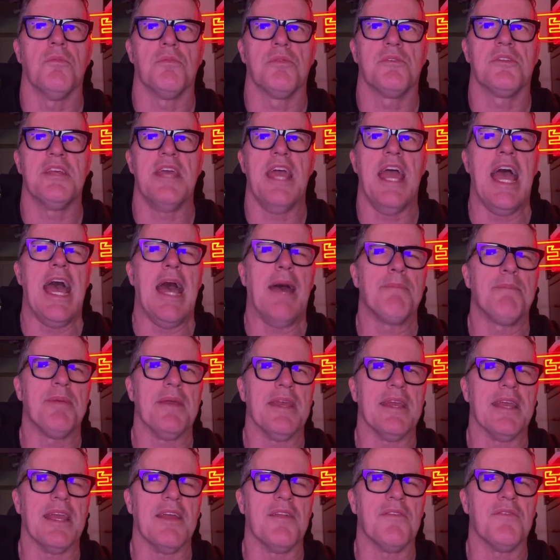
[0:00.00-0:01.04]

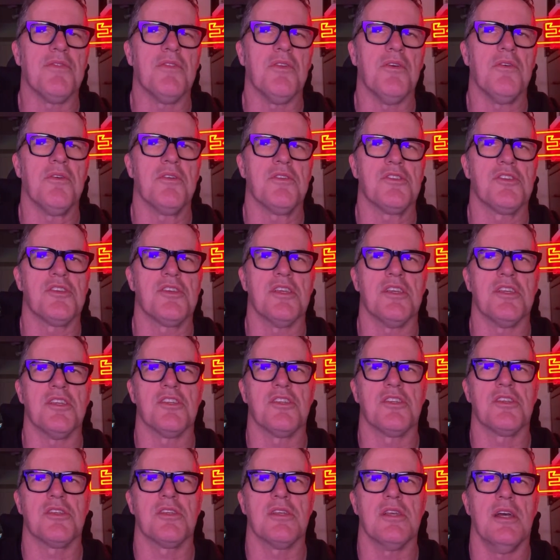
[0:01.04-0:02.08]
tapping
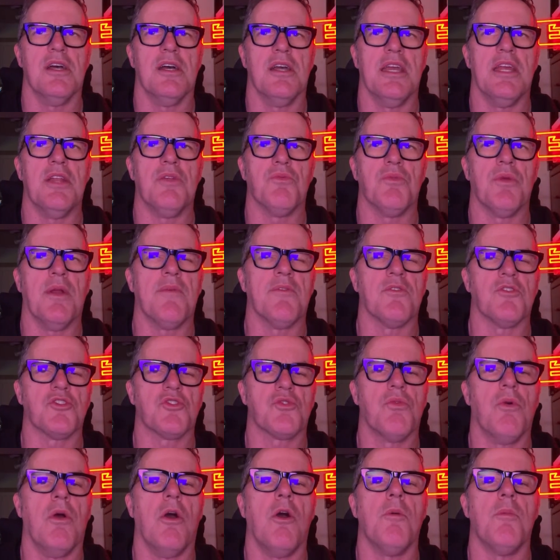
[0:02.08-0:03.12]
influences in Rivers
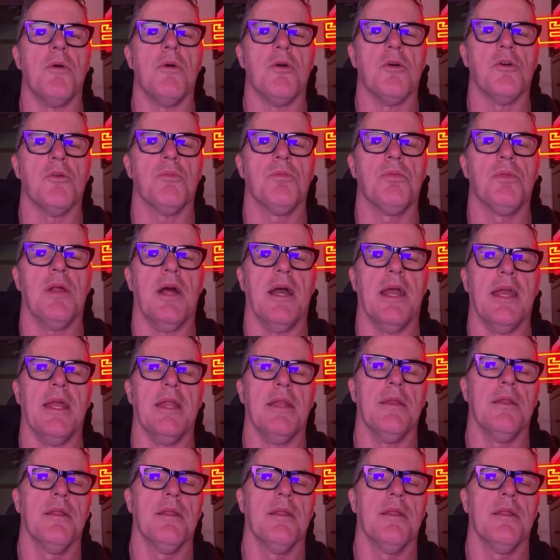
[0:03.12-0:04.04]
Cuomo playing.